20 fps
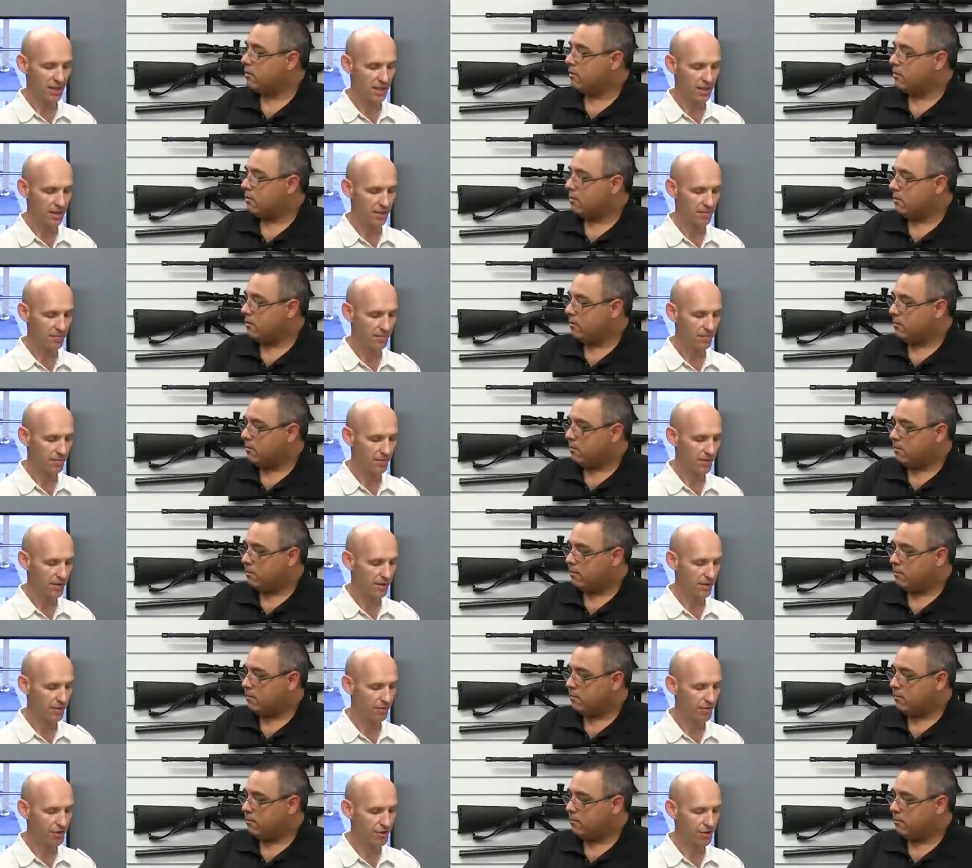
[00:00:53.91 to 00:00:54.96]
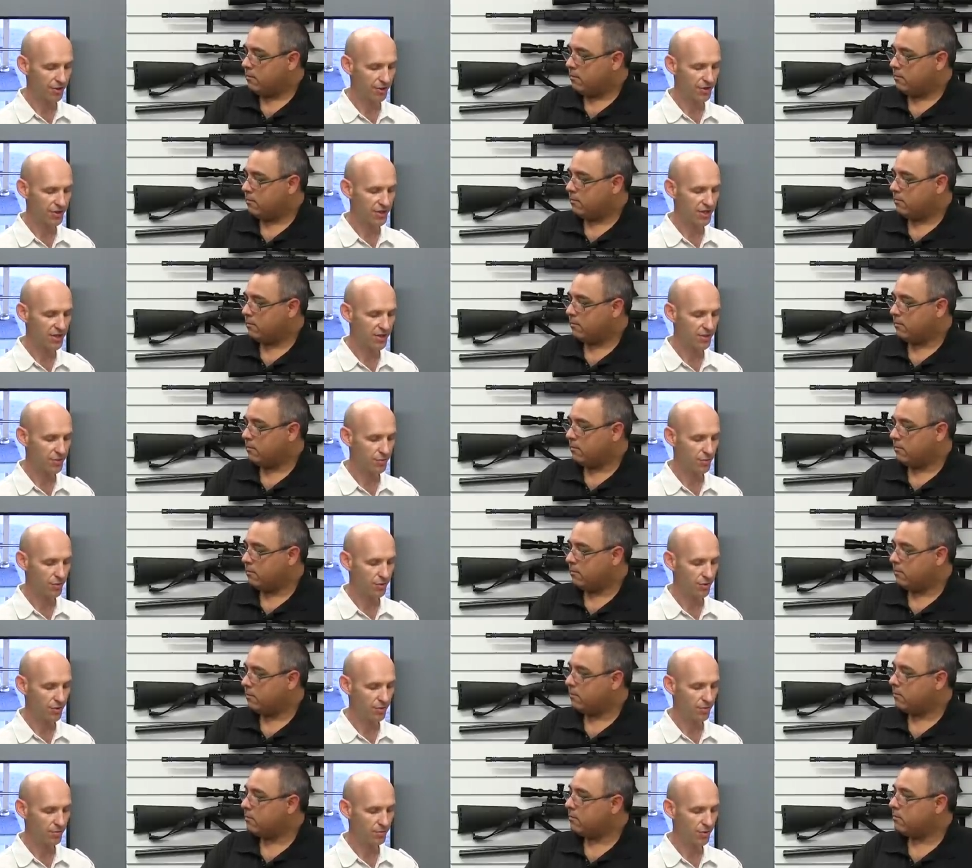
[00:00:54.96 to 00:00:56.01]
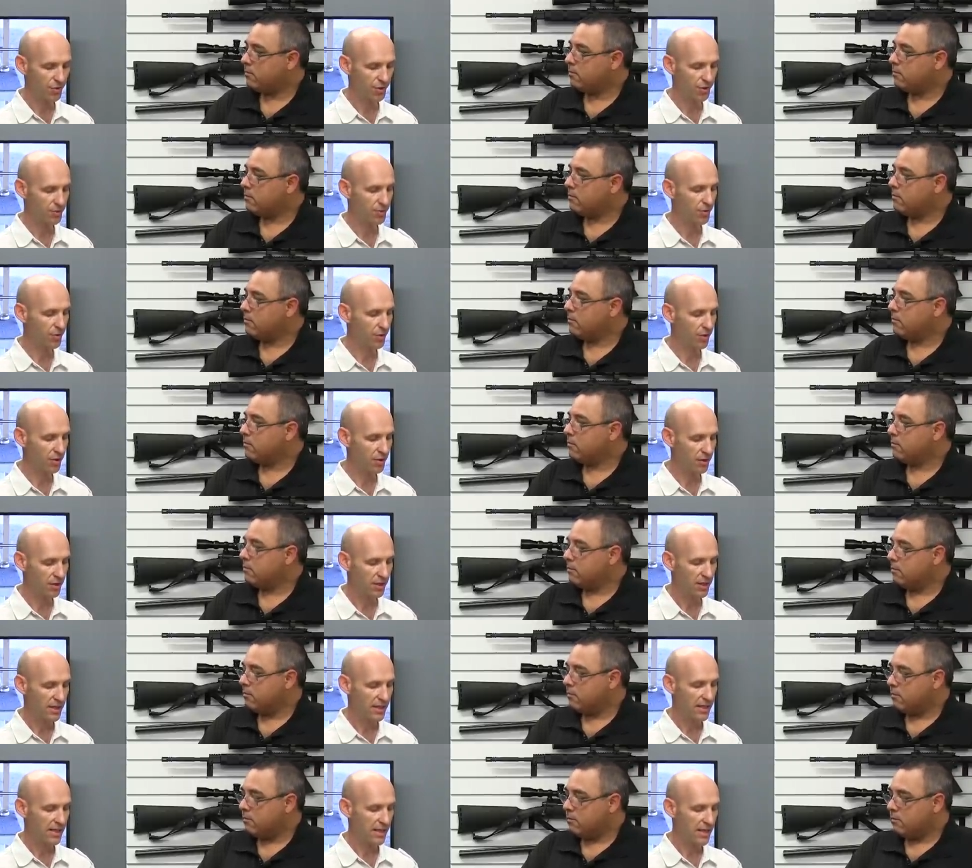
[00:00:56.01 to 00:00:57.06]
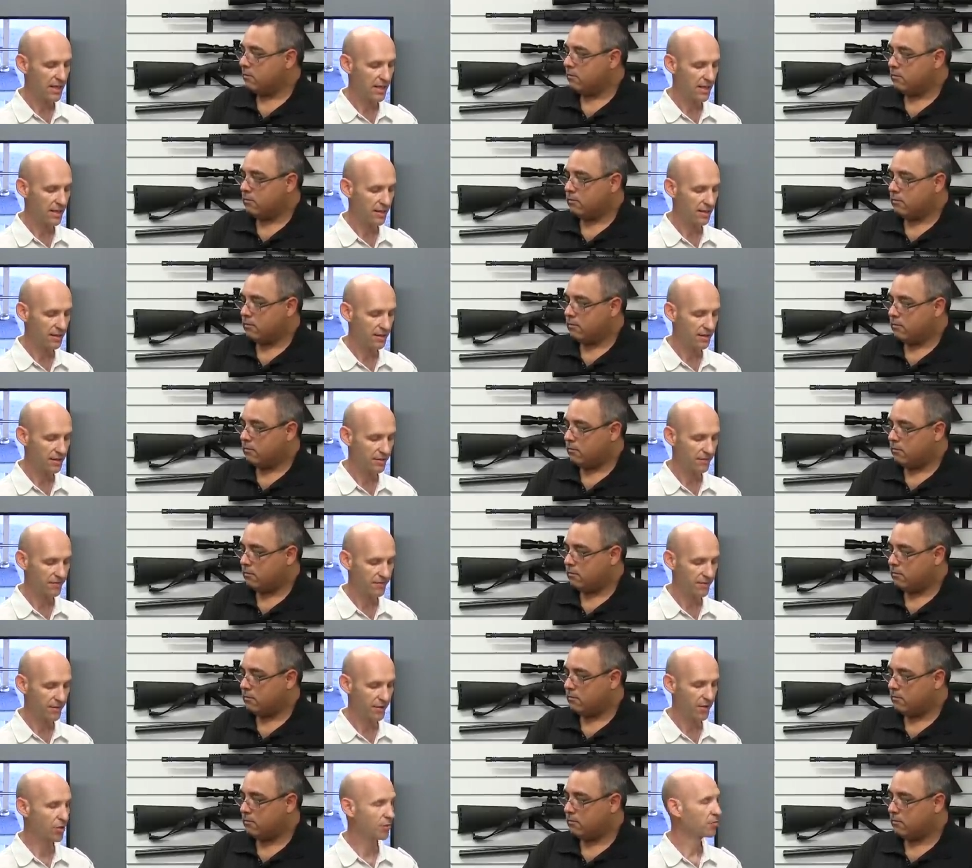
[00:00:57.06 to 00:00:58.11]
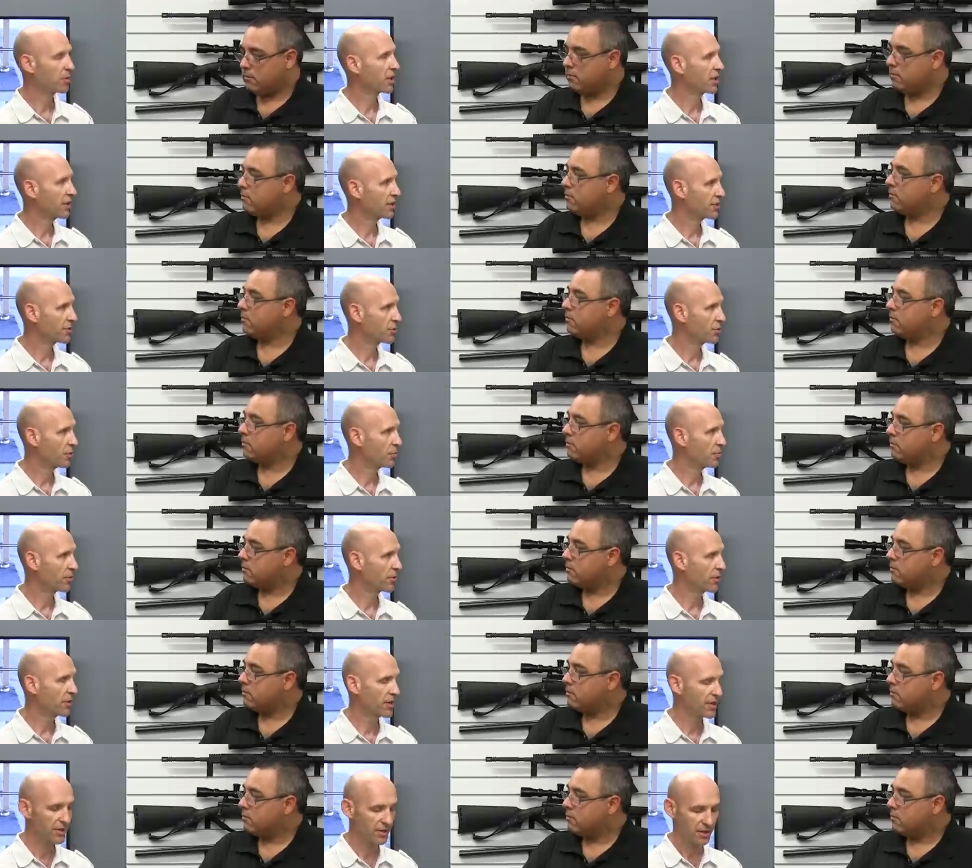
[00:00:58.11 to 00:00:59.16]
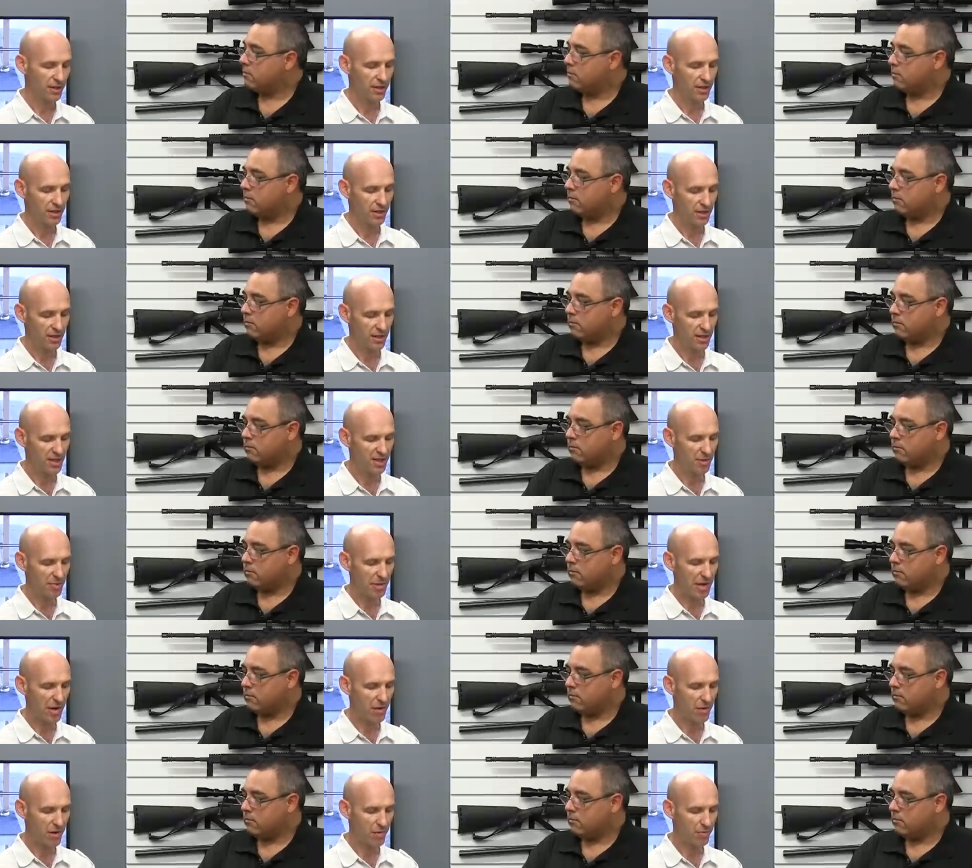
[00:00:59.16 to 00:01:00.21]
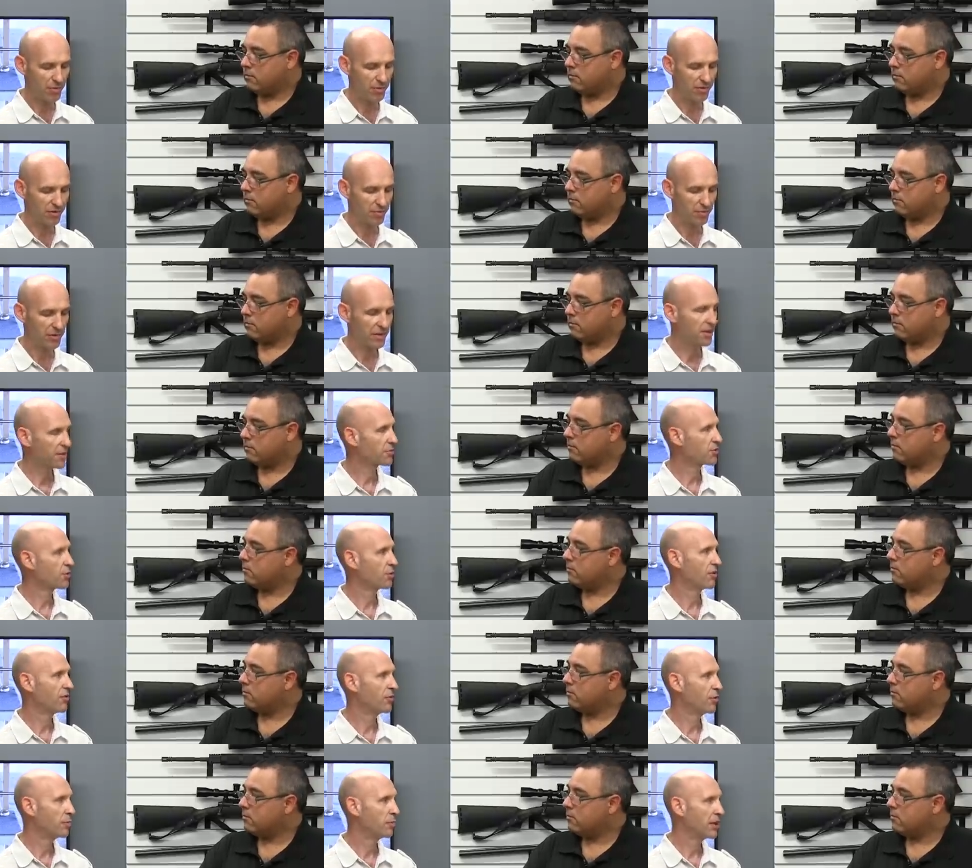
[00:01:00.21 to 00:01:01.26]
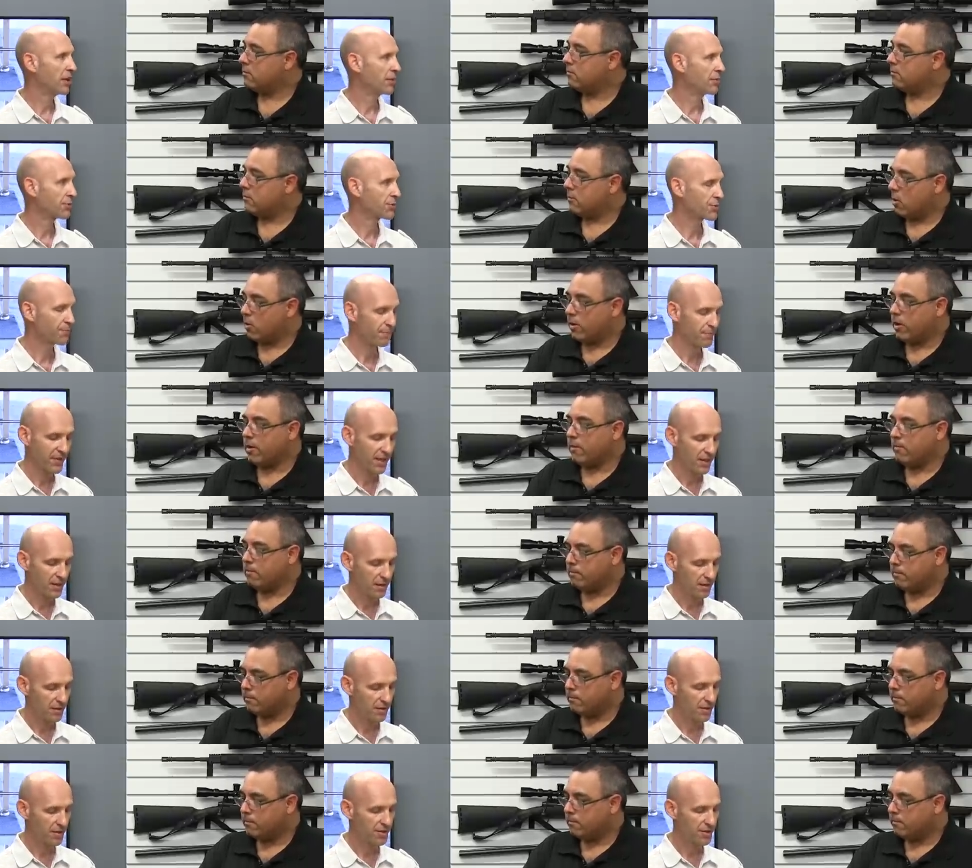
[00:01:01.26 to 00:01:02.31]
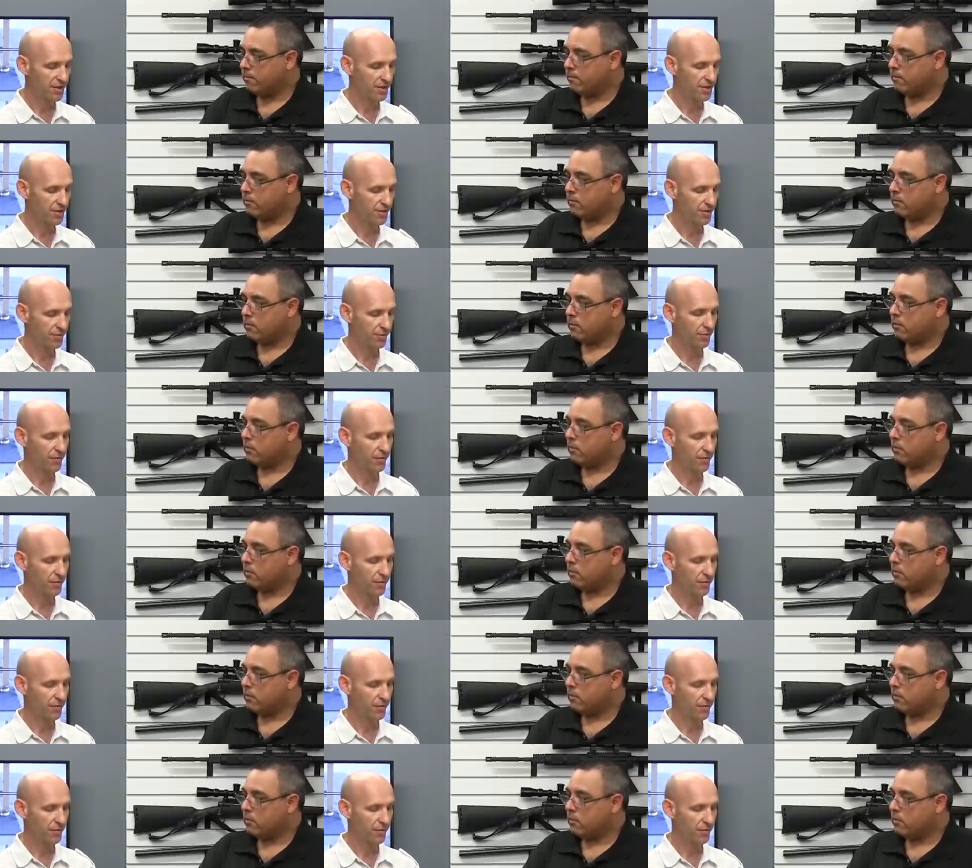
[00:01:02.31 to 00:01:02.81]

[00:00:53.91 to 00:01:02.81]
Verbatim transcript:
Speaker 1: Um, the original designs were much smaller and very complicated to operate and had a power output of perhaps 12 foot-pounds. Okay. This is